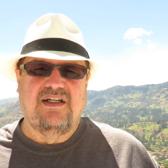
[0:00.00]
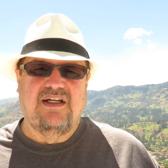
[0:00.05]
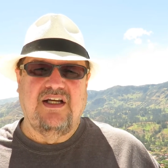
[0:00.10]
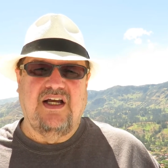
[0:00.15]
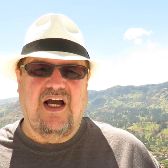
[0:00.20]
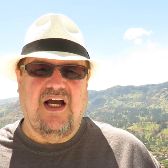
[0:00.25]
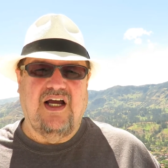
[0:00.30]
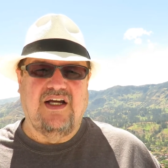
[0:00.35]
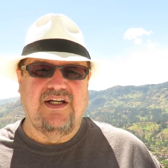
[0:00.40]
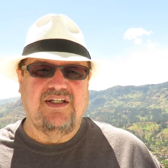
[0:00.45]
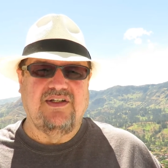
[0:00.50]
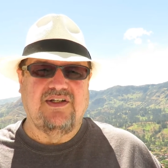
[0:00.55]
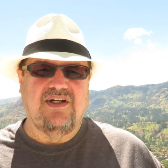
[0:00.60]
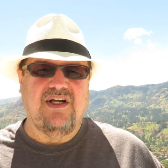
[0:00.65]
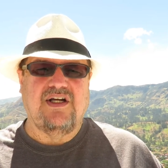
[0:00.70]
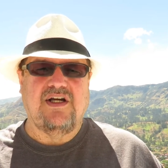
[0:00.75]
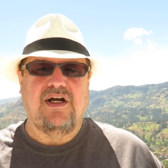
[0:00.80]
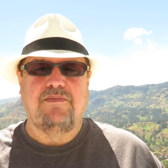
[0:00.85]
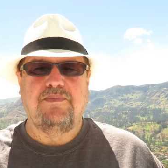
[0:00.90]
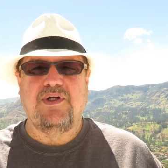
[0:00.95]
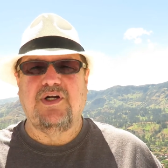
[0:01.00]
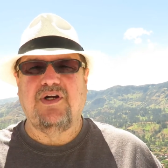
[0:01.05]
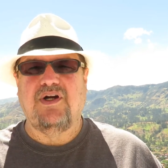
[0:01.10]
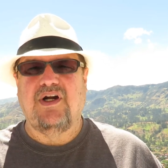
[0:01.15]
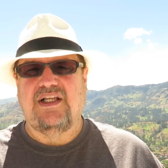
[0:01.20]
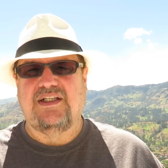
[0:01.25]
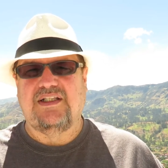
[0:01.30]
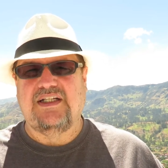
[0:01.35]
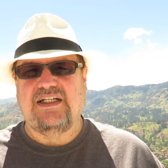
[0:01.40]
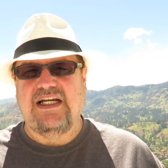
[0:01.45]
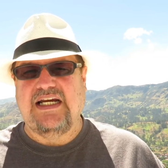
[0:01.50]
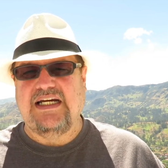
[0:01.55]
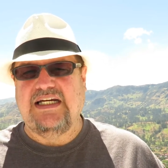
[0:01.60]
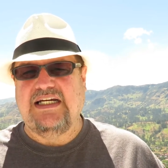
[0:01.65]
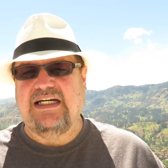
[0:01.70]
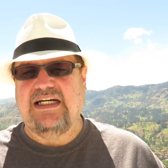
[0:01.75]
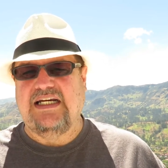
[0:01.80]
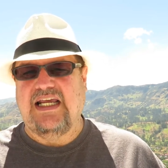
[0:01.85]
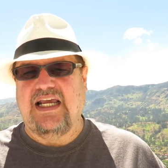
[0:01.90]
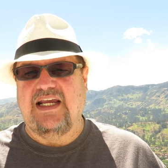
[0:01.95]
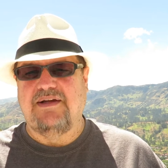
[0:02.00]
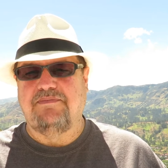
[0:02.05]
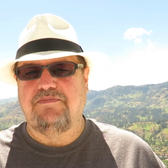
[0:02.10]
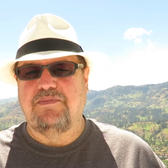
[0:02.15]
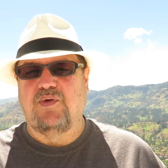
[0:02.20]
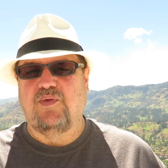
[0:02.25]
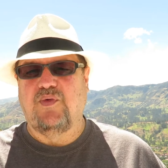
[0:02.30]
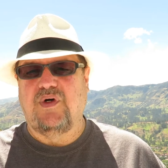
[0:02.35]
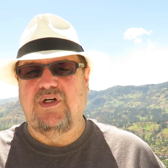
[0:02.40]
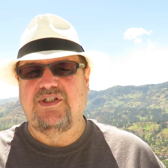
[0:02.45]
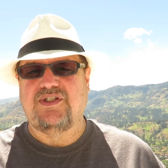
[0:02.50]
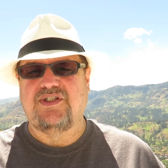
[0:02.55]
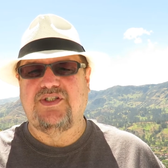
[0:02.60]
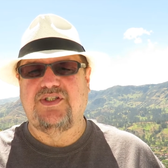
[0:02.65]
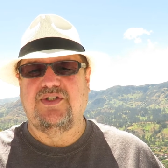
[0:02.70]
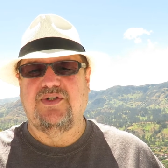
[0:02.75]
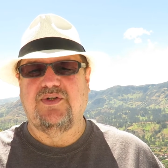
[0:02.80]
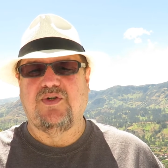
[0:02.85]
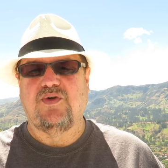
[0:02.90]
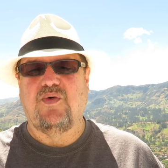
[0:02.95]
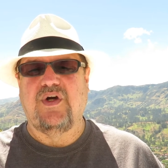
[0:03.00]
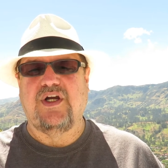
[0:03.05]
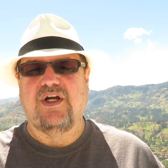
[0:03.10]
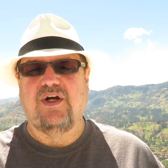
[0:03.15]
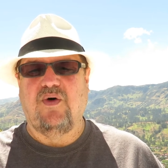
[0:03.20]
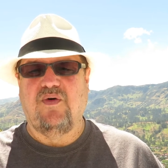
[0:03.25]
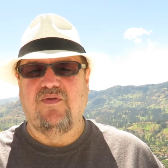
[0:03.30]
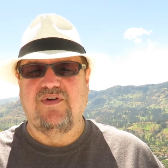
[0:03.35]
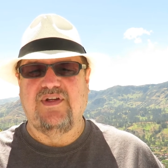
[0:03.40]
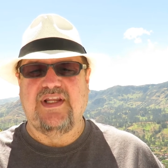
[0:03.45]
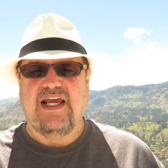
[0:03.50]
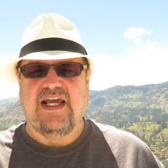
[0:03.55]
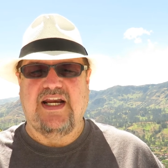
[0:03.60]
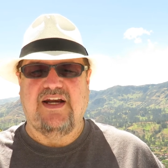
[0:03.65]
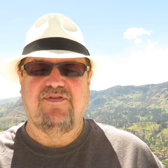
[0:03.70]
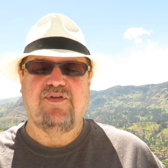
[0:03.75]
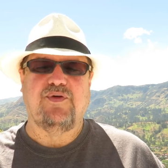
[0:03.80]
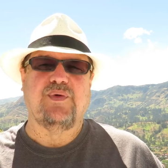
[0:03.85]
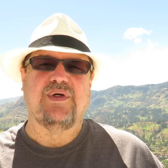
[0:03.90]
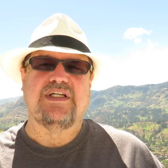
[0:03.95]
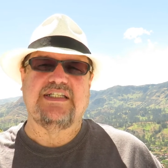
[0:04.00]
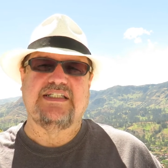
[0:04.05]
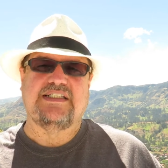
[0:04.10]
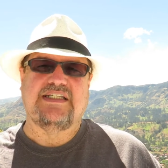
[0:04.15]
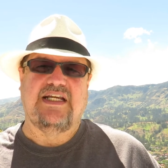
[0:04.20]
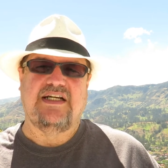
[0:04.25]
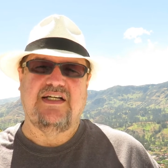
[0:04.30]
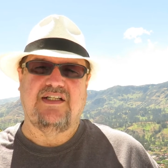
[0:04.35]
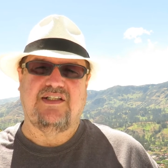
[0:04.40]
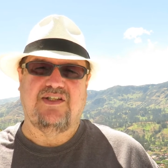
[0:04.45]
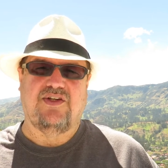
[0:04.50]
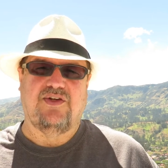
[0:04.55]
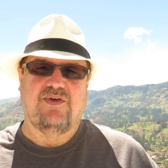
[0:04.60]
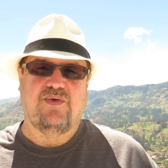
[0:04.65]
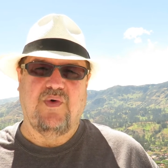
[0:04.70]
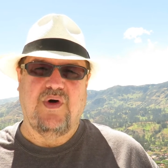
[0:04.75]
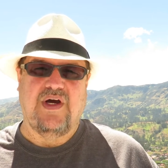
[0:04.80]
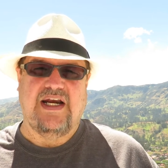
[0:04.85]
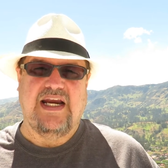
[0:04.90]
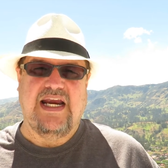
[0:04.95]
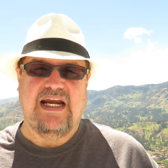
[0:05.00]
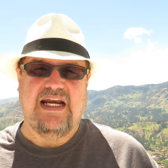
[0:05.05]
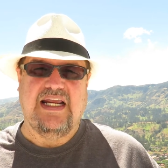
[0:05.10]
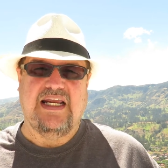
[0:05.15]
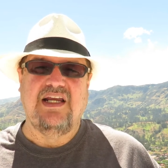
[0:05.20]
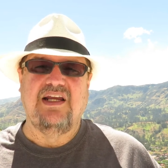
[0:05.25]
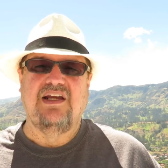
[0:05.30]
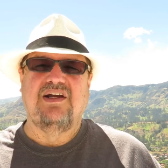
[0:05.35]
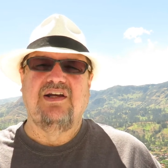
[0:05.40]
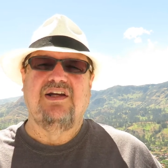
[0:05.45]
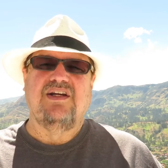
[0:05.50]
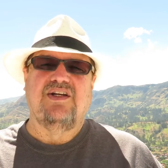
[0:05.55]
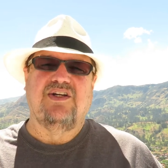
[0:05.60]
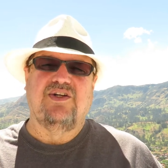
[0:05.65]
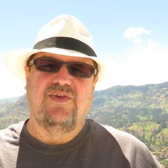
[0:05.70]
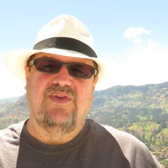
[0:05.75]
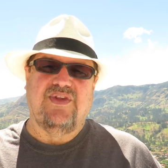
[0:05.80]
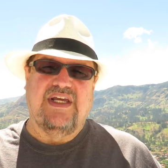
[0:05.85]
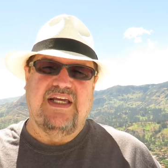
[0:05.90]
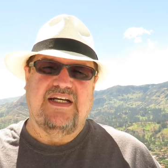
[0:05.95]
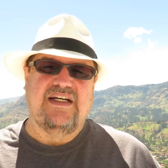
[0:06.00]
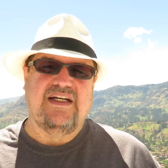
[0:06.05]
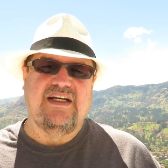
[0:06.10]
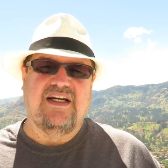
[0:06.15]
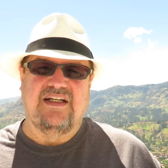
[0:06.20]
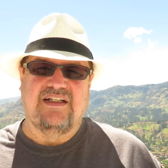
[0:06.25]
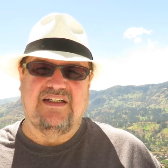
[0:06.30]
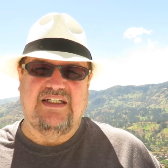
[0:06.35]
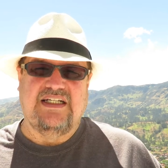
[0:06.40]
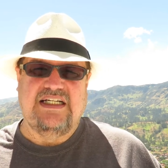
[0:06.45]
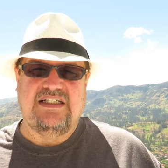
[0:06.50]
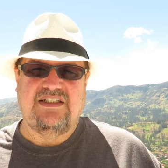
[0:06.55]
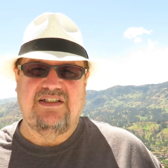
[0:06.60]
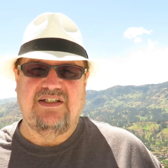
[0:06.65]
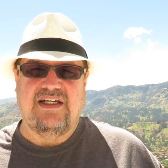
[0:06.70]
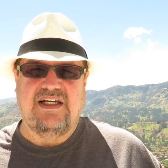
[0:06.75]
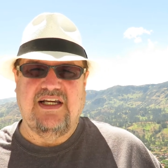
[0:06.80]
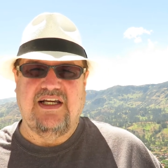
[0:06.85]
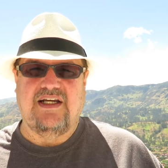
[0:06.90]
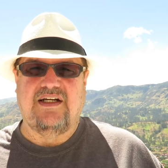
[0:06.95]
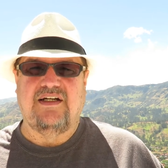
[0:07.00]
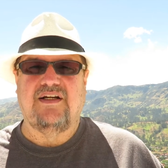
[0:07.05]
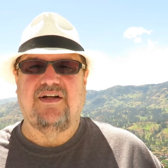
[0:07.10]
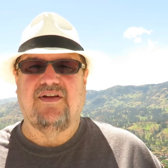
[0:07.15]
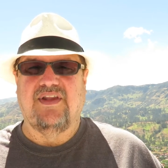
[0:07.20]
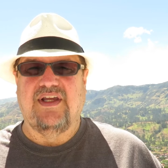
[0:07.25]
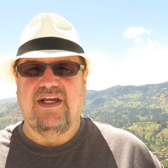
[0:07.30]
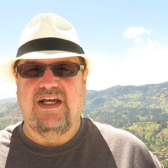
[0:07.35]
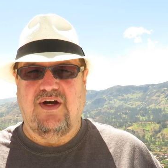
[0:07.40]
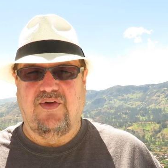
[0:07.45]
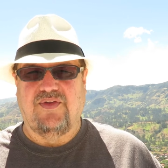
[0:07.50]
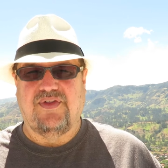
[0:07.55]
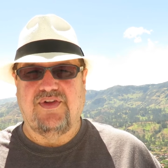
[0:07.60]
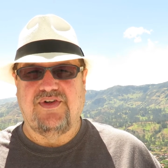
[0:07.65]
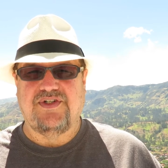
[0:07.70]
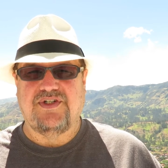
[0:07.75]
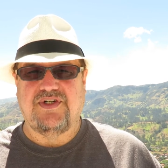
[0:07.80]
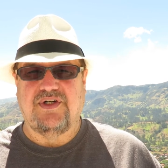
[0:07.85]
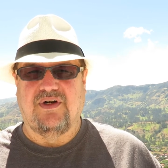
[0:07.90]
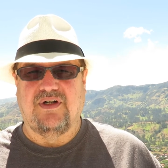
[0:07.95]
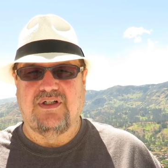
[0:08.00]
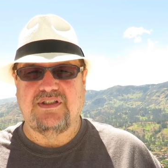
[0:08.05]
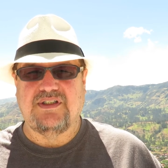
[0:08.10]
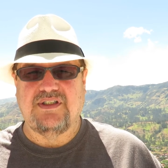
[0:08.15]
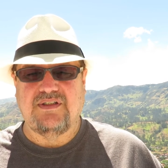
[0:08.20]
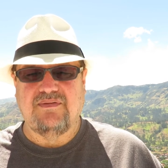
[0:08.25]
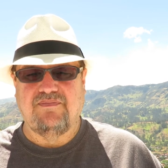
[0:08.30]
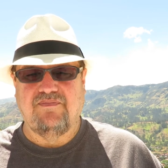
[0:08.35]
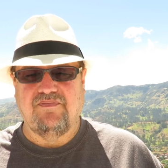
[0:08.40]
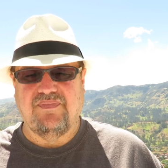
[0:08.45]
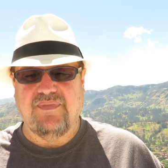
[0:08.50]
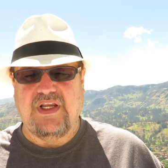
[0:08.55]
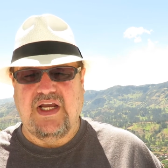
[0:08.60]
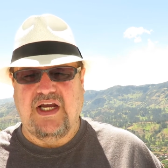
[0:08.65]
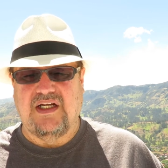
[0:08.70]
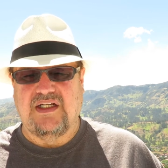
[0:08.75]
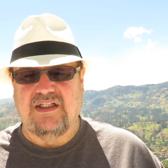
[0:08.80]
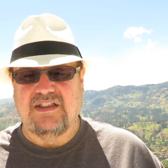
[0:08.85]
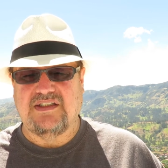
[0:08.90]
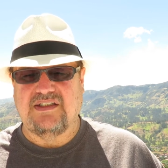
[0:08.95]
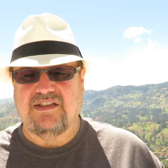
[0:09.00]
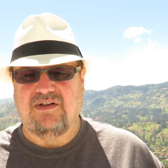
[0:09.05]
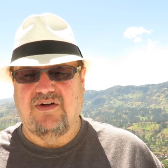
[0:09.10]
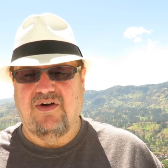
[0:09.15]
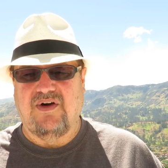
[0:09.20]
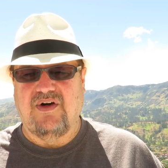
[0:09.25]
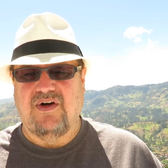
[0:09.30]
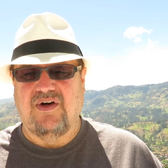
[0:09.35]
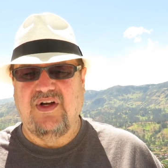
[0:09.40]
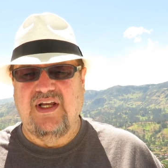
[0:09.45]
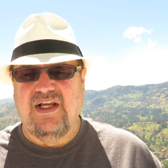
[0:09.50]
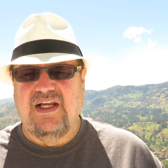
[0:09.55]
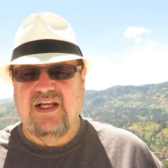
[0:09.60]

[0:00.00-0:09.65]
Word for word: Uh, you can come here on the ninety day, but once you're going over that, if you extend it to the one eighty, you then need to get the health insurance. Uh, so